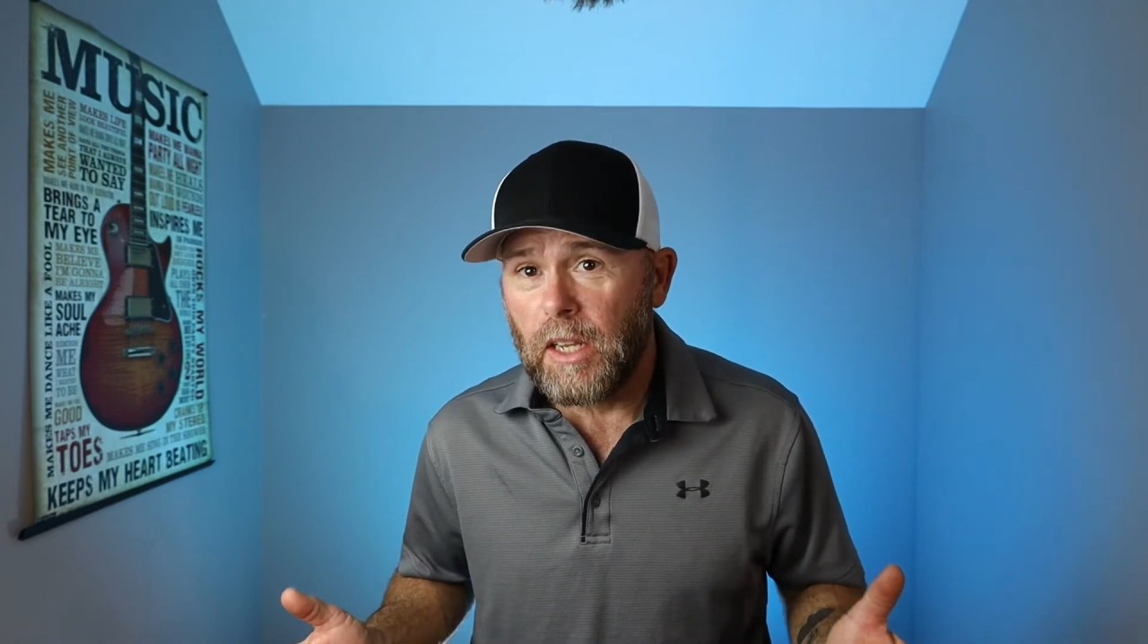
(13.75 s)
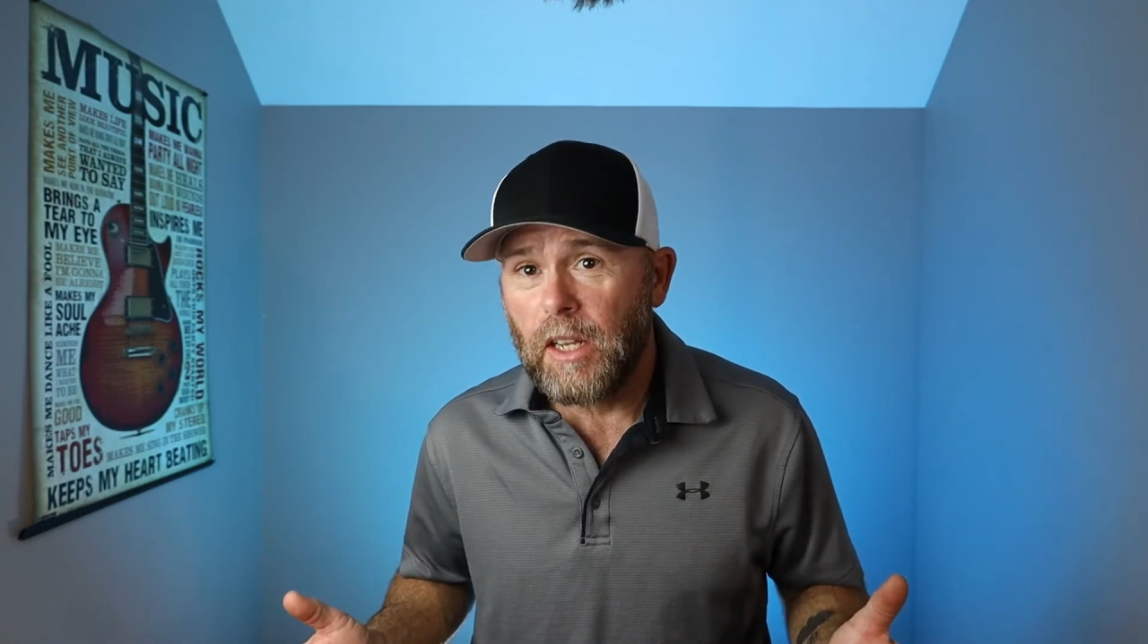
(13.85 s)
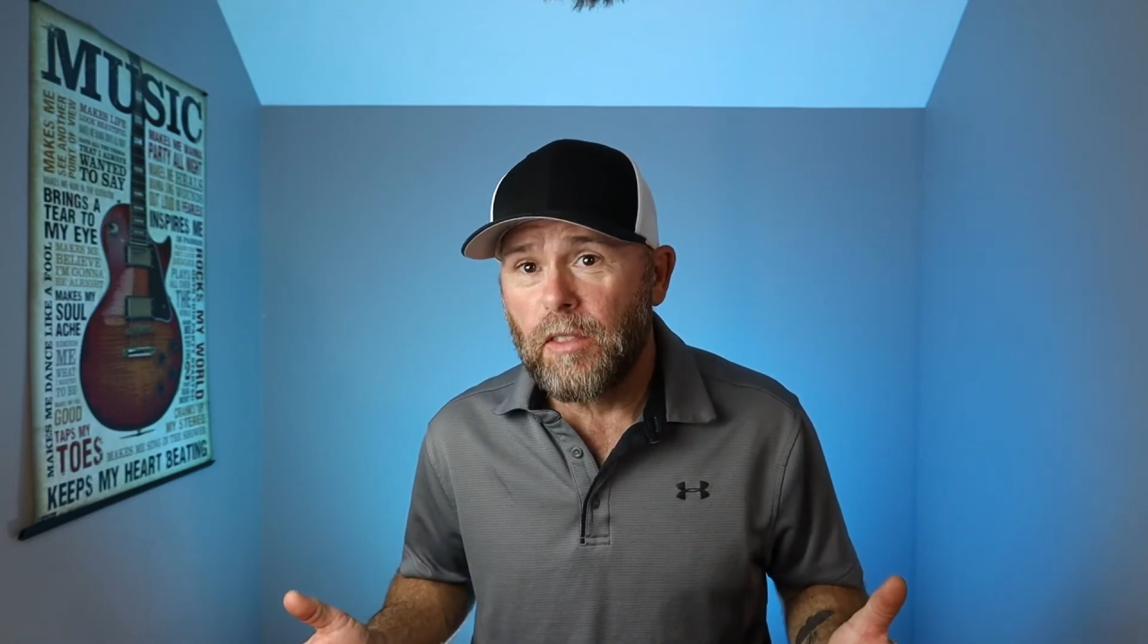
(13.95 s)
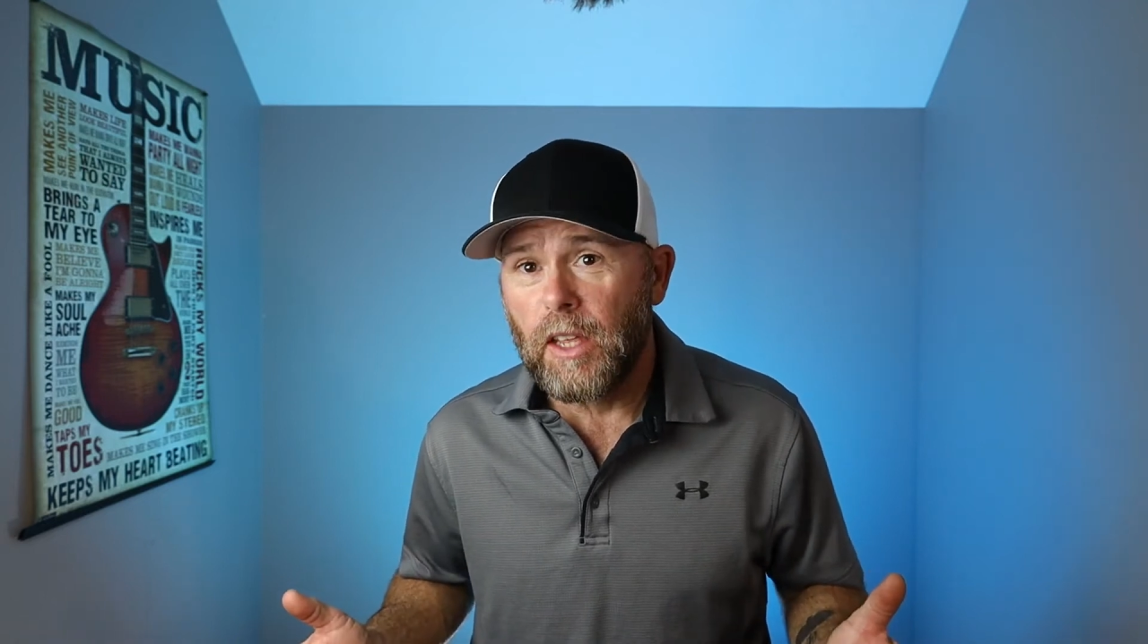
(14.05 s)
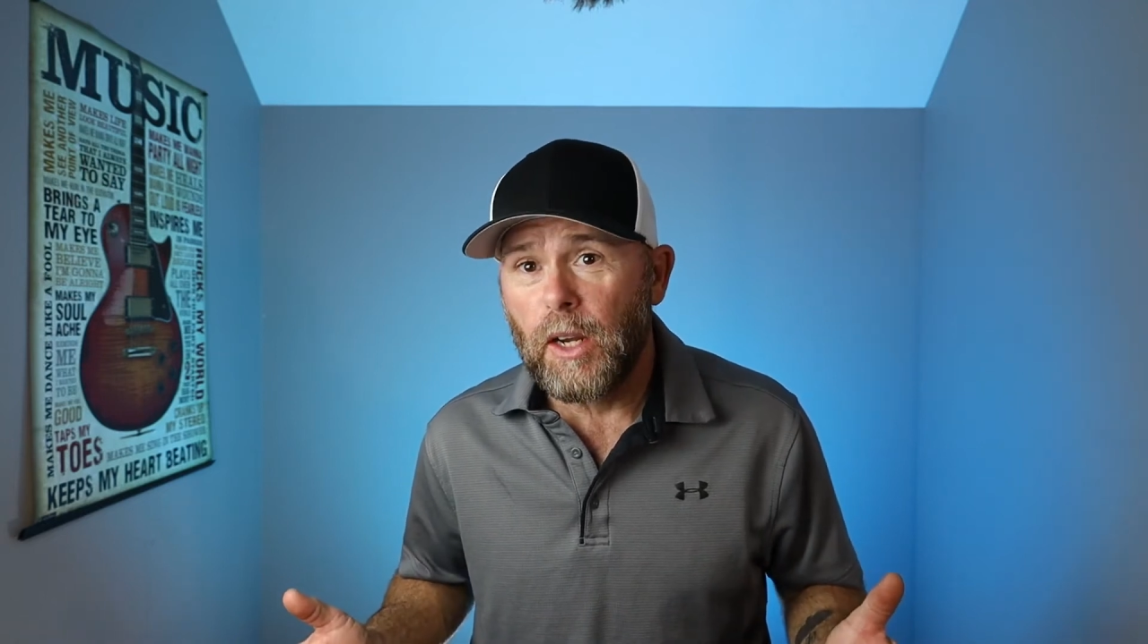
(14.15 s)

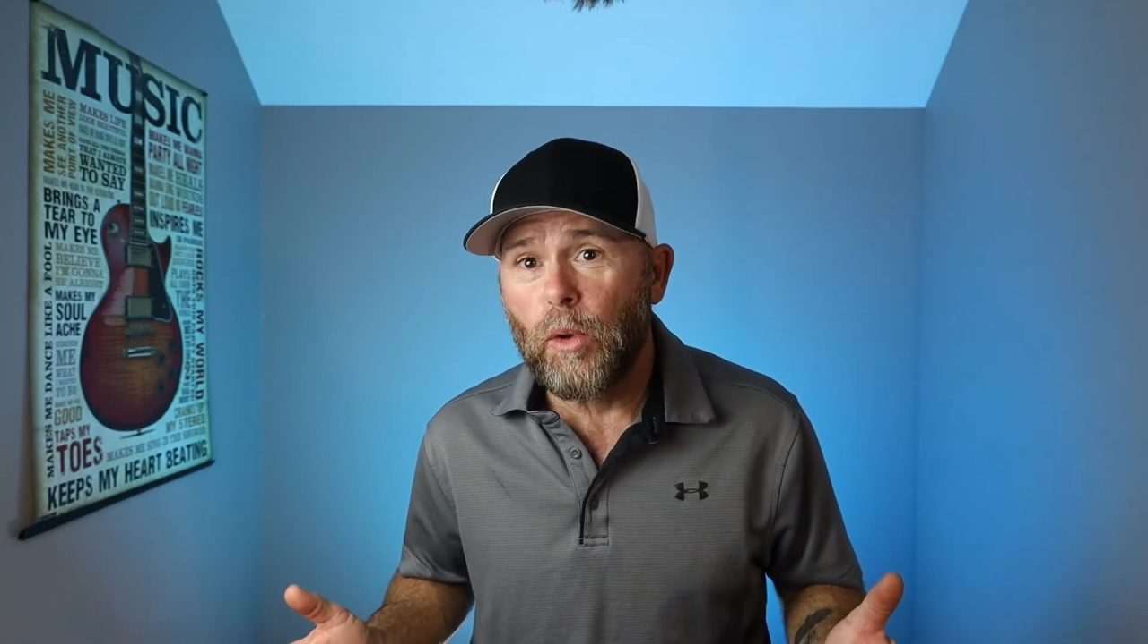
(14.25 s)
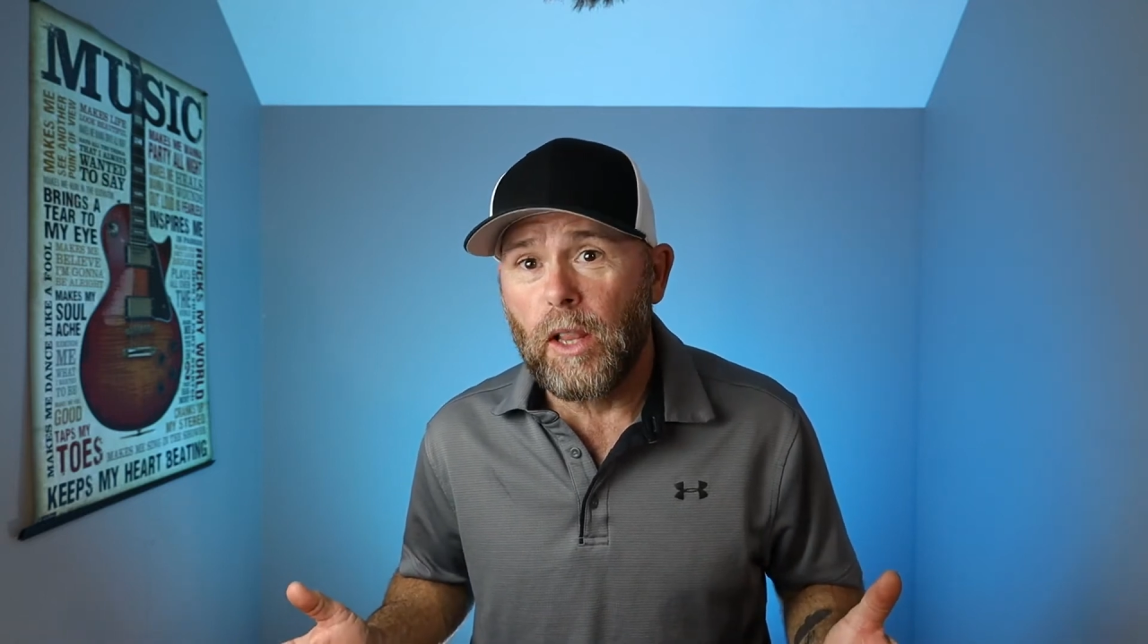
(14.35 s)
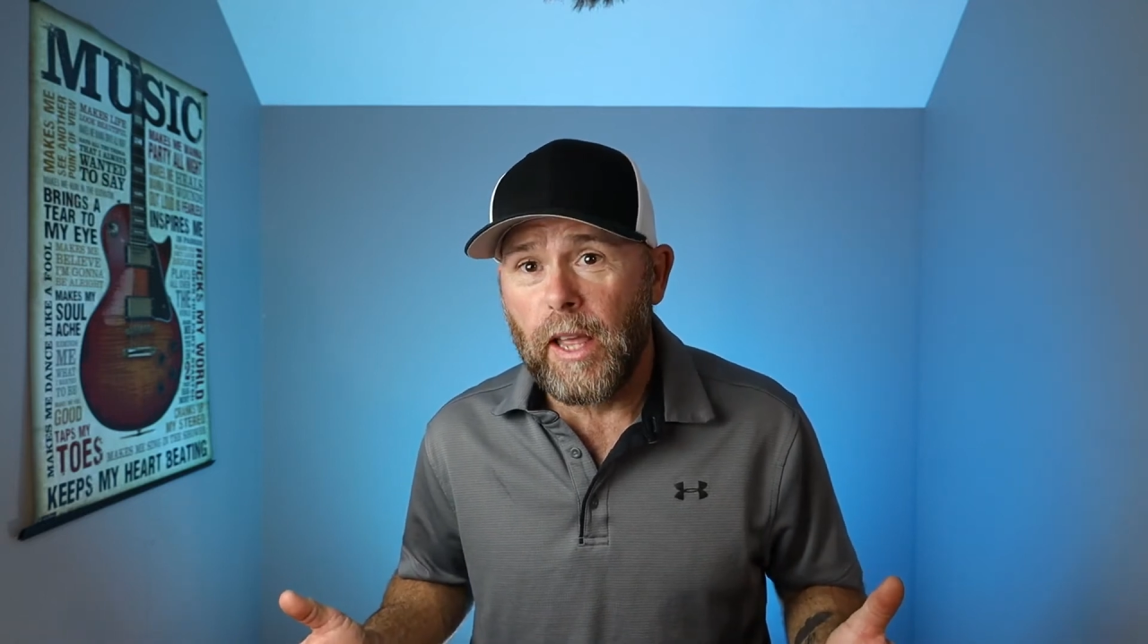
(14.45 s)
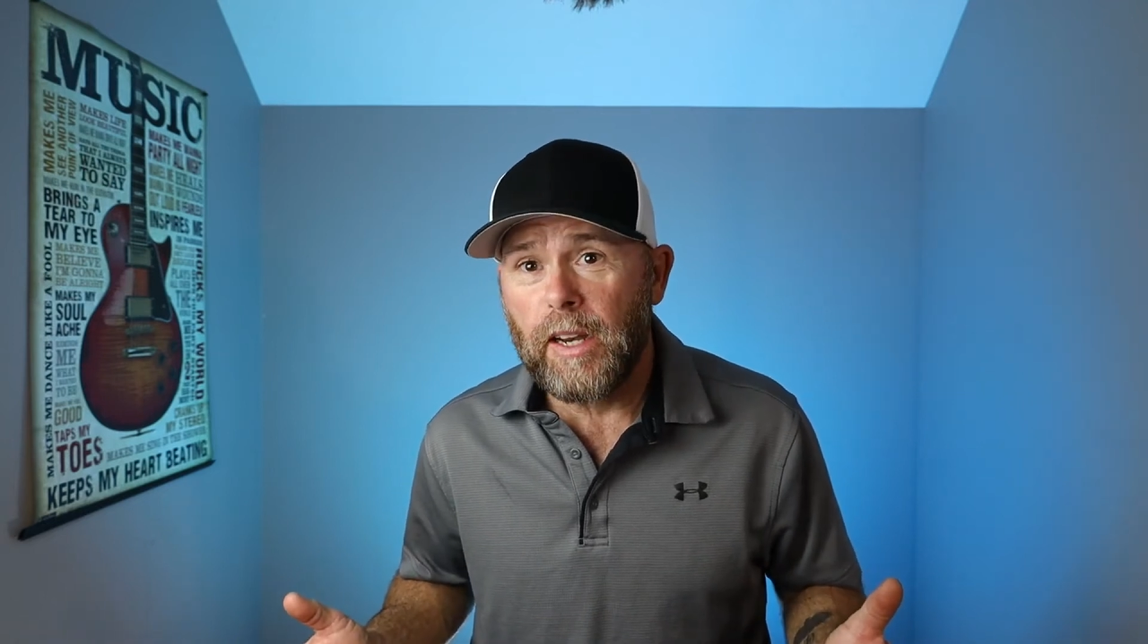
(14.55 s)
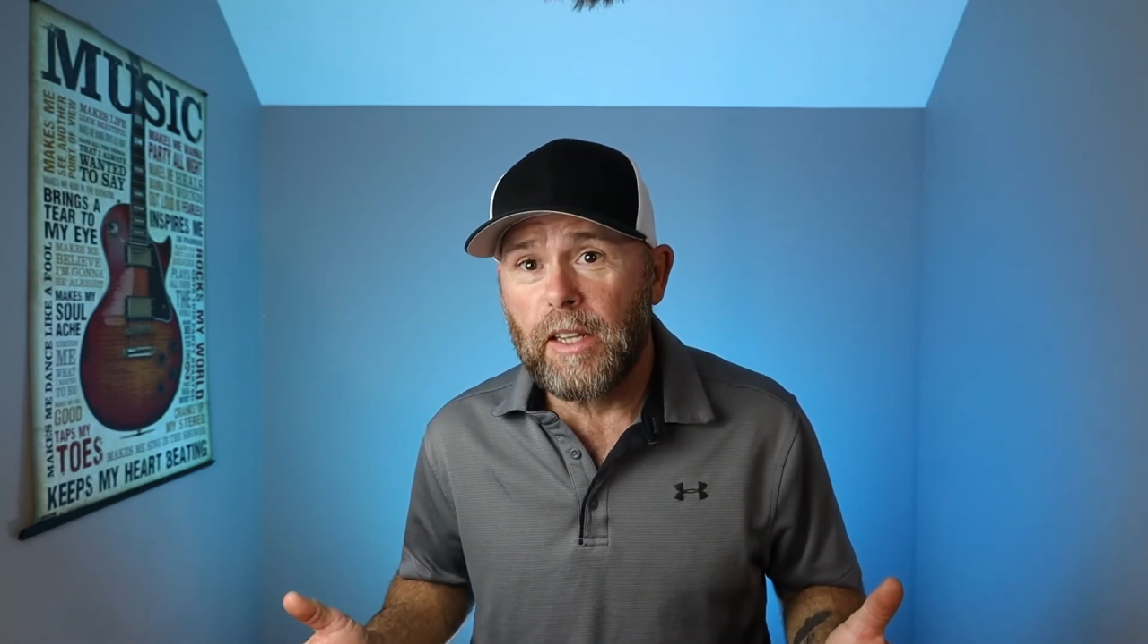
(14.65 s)
anything
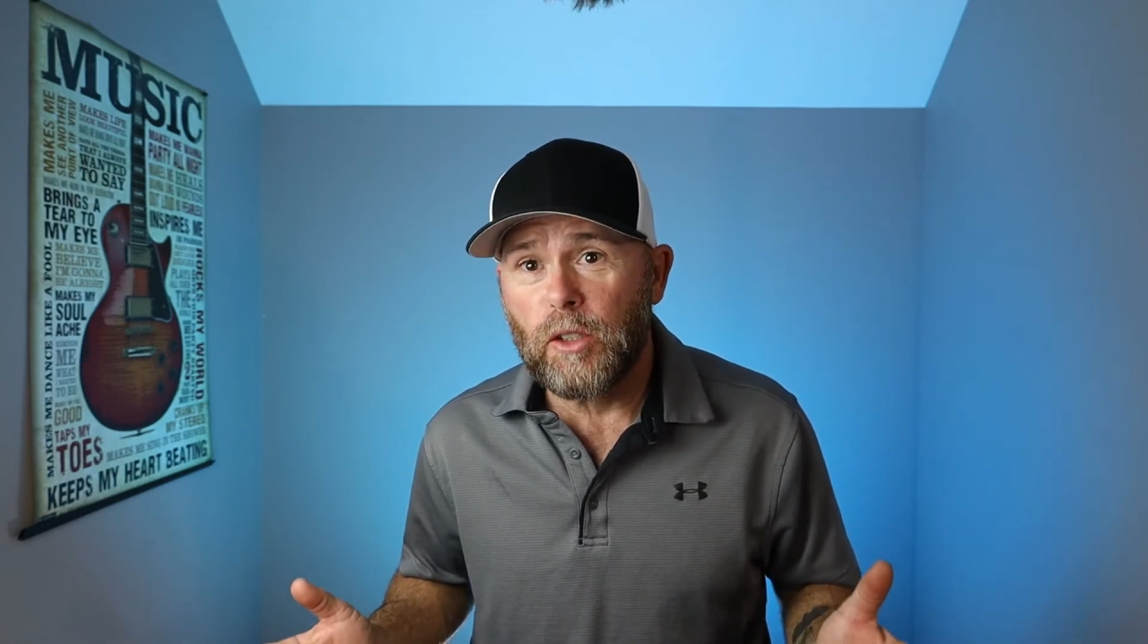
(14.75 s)
relating